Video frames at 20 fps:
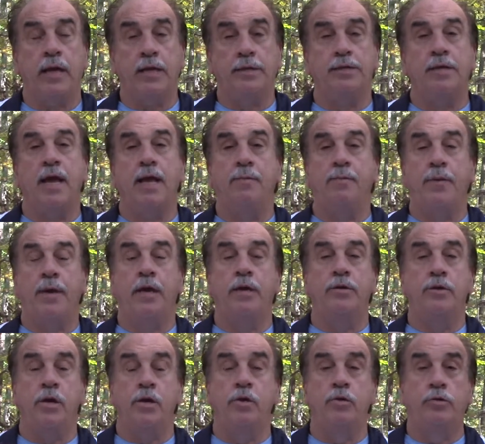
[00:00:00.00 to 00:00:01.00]
his name being
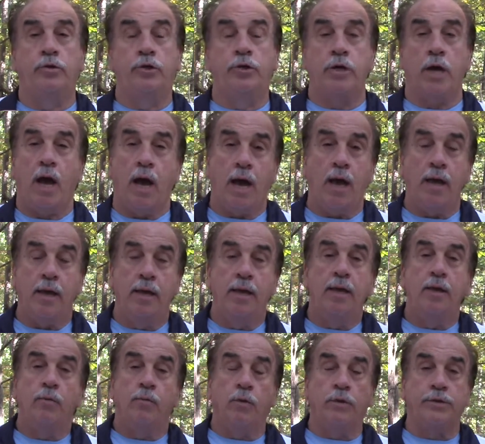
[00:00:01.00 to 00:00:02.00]
Yahusha
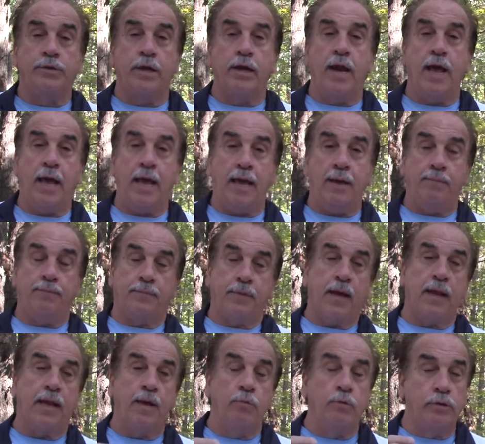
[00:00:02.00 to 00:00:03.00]
was the name
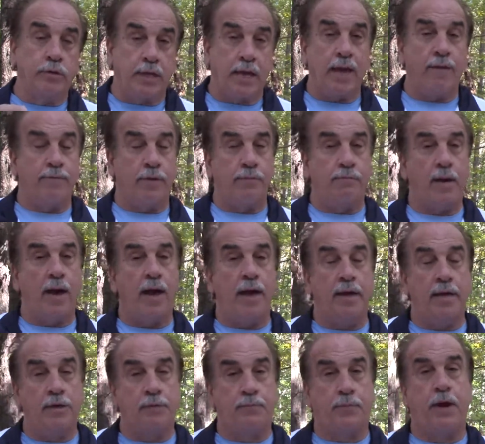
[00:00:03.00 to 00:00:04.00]
that he was given by
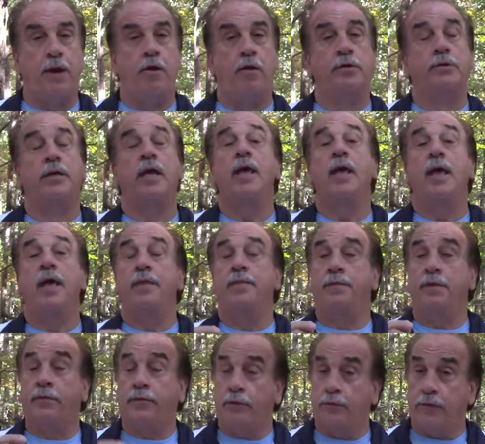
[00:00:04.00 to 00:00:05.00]
his parents.
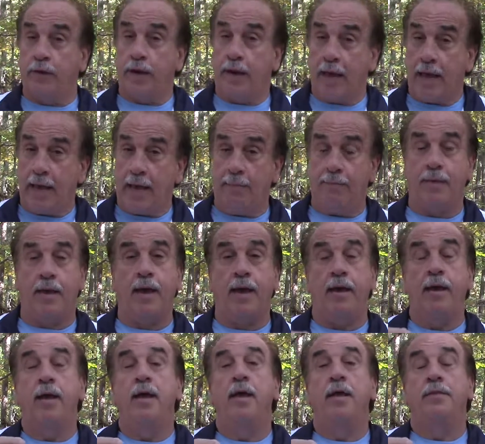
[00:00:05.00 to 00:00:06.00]
This is the name that
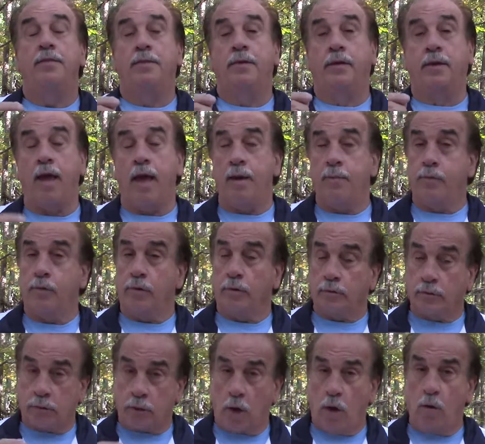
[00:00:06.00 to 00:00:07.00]
Gabriel
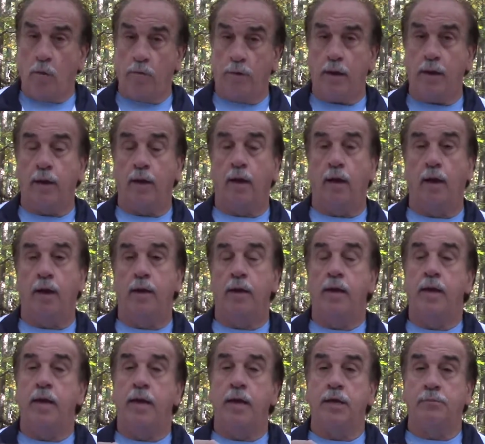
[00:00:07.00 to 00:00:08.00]
told uh,
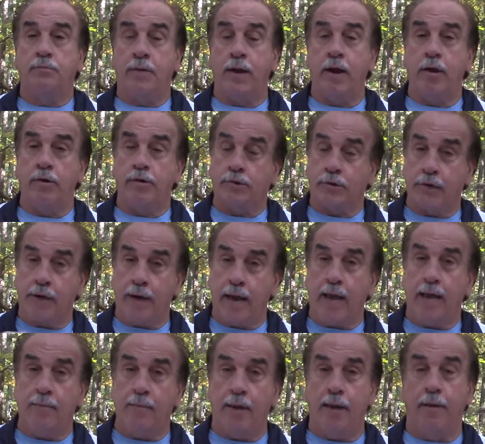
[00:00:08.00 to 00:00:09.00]
his parents to
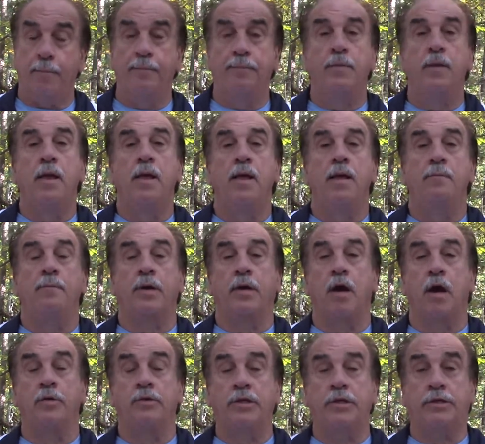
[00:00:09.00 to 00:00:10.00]
name him
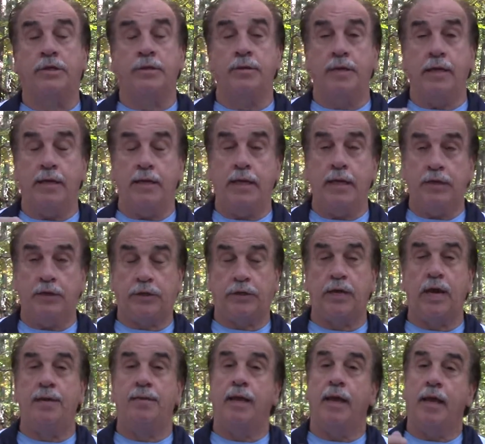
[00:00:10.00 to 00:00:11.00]
because he's, he
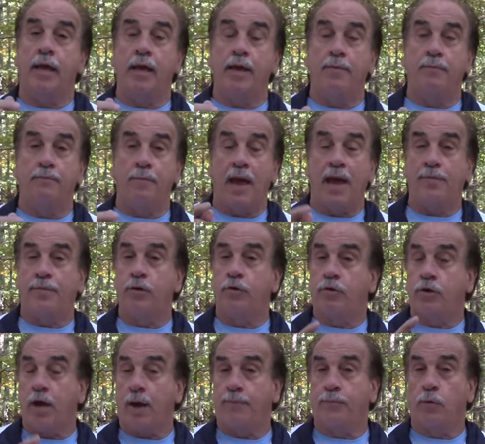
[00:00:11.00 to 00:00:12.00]
said that in Matthew
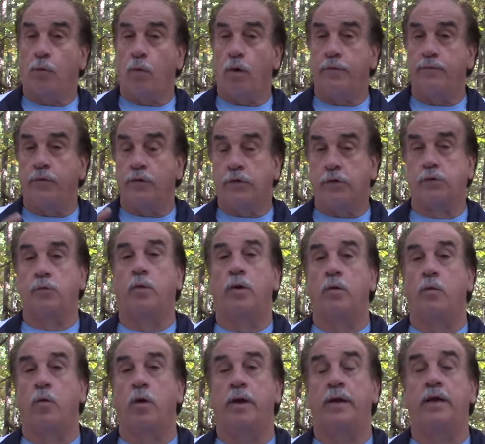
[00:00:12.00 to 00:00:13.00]
chapter 1 verse
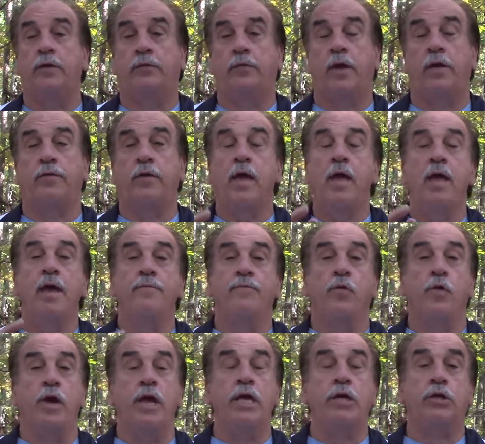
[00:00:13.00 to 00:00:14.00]
21 he says
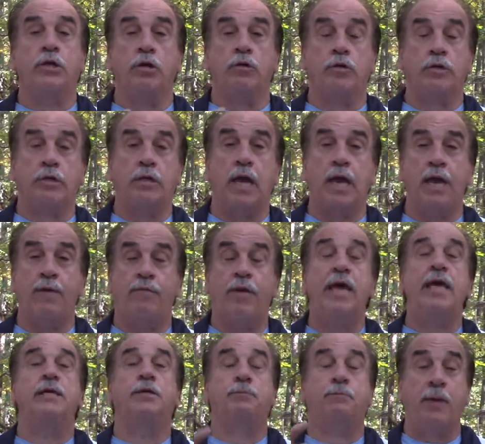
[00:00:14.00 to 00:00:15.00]
for he shall save
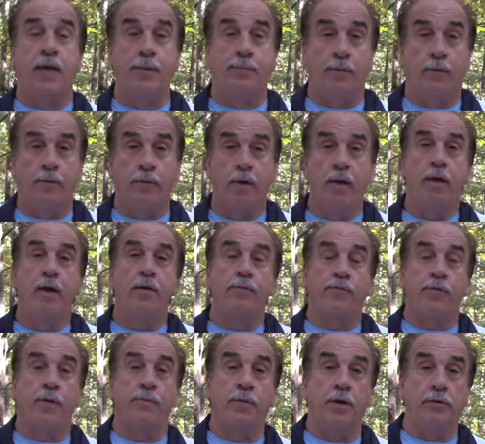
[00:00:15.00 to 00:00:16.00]
his people
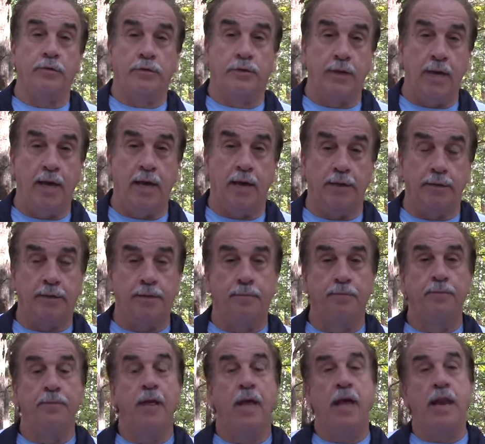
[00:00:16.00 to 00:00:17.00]
from their sins
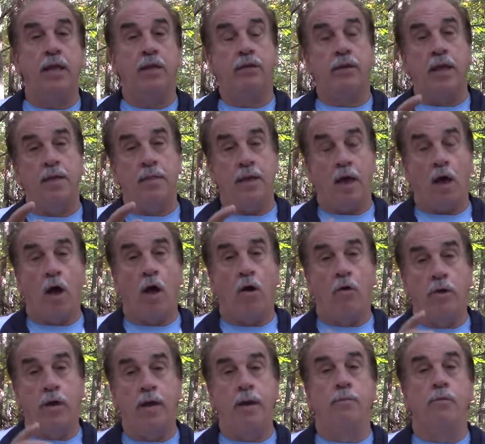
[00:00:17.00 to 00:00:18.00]
and, he, and all
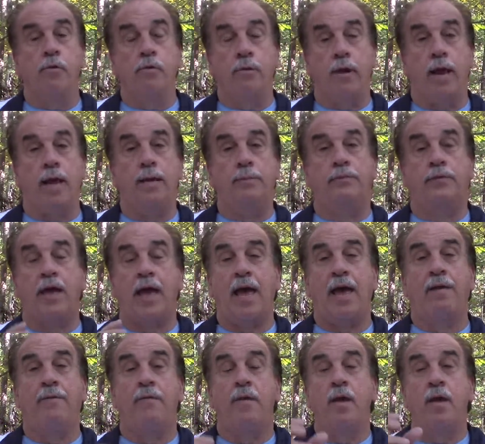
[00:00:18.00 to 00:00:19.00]
Hebrew names
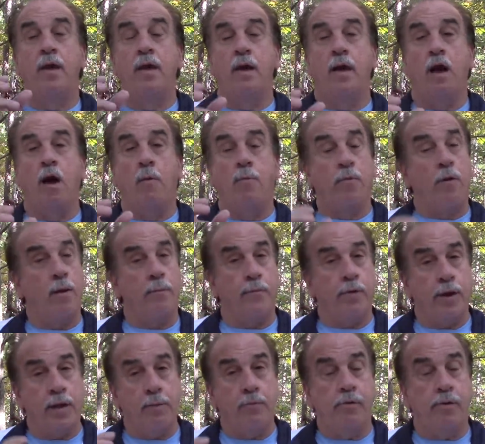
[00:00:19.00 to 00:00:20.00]
have all proper
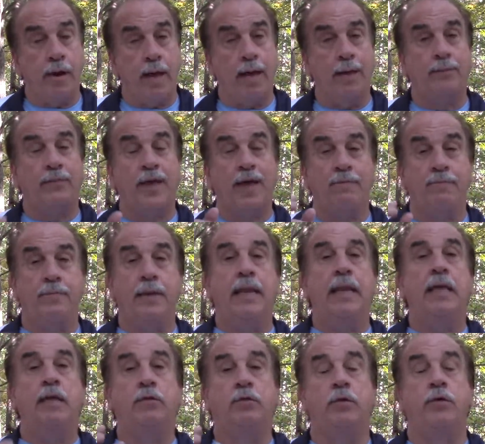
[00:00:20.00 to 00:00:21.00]
Hebrew names have
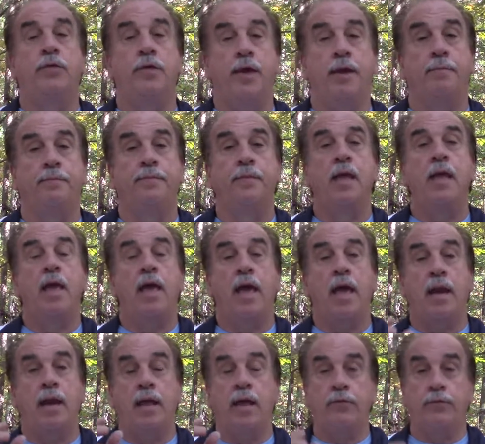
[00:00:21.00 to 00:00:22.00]
meaning to them
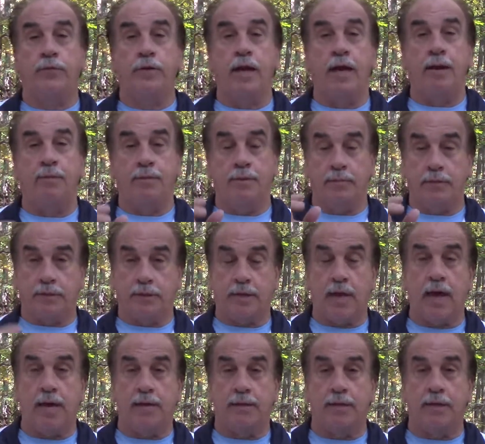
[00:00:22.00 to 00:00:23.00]
and his name the
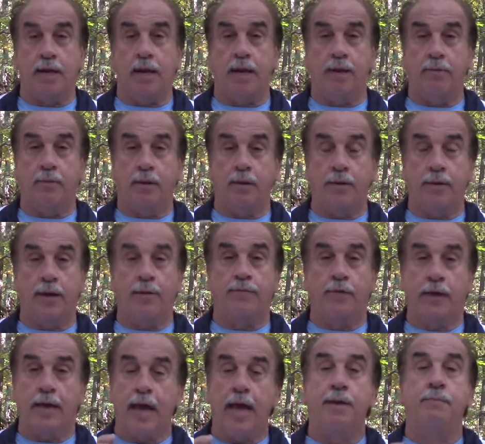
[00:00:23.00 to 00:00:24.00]
Messiah's name
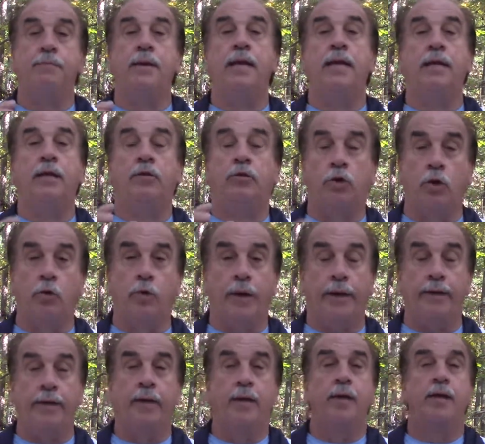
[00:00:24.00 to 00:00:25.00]
definitely had meaning to
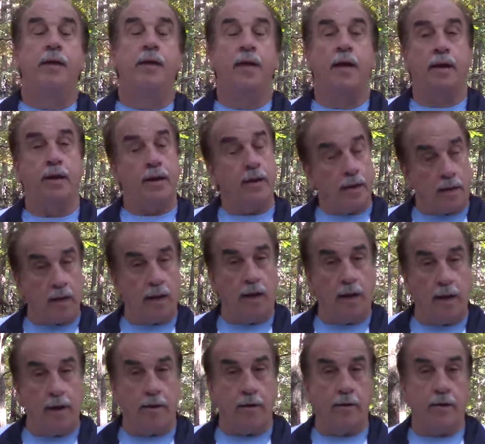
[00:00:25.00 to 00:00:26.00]
it and it
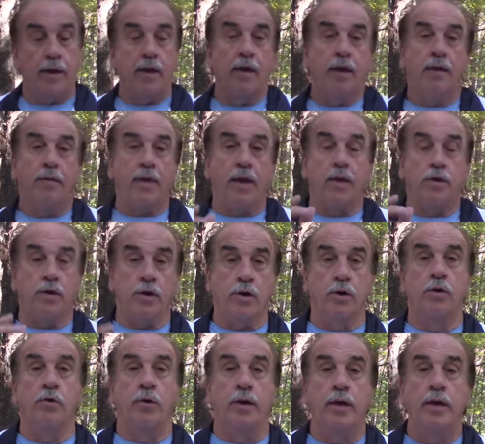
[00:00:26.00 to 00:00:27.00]
declared that
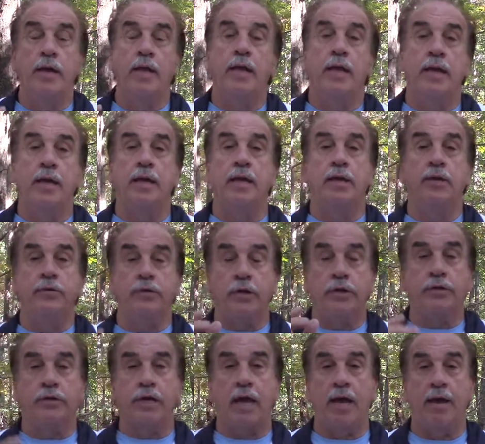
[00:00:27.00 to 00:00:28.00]
Yahuwah is
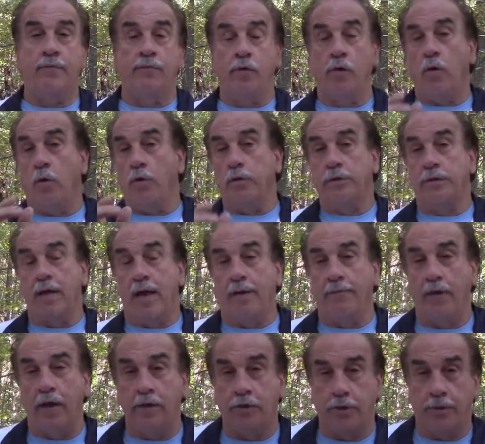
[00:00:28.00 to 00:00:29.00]
Savior or
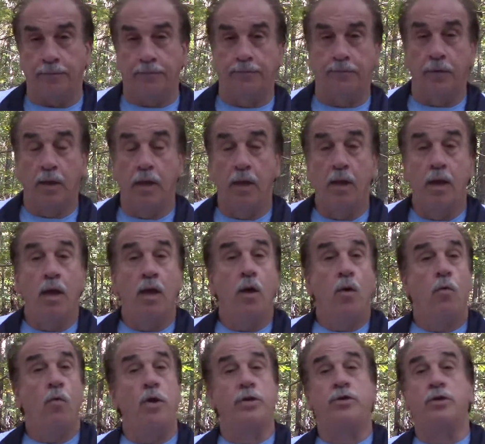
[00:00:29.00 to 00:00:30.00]
salvation
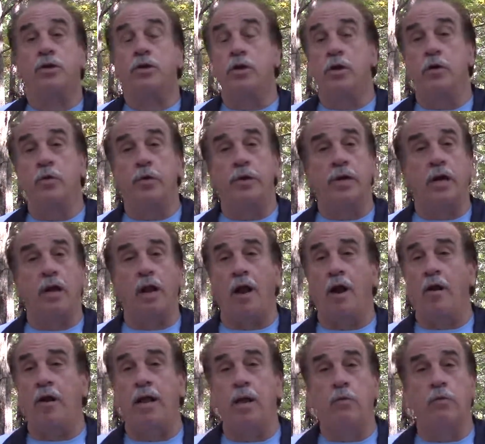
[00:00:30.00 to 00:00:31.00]
which Yahuwah
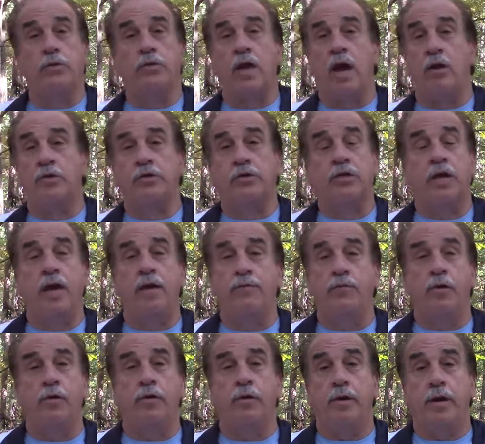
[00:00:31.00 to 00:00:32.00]
declared he was our
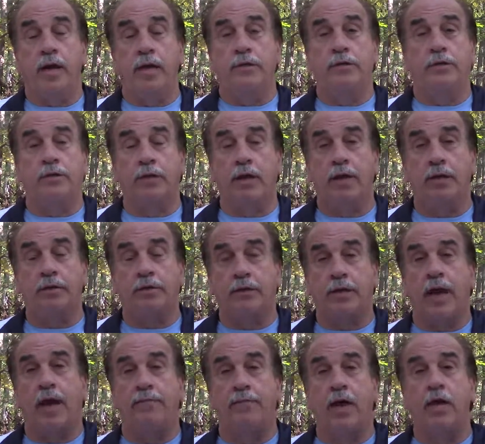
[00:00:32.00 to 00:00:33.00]
Savior in, in
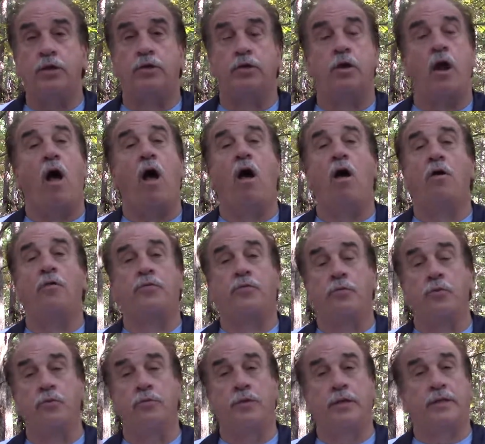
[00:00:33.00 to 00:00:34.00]
salvation all
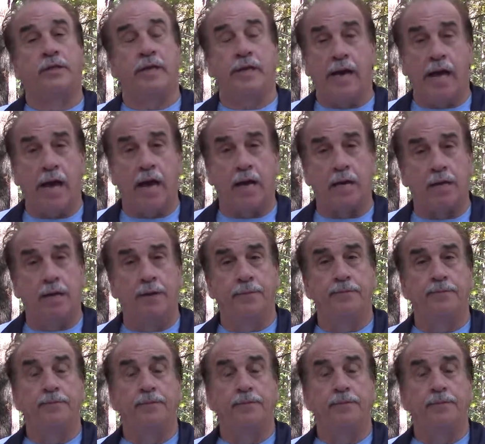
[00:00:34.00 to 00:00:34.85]
through the Tanakh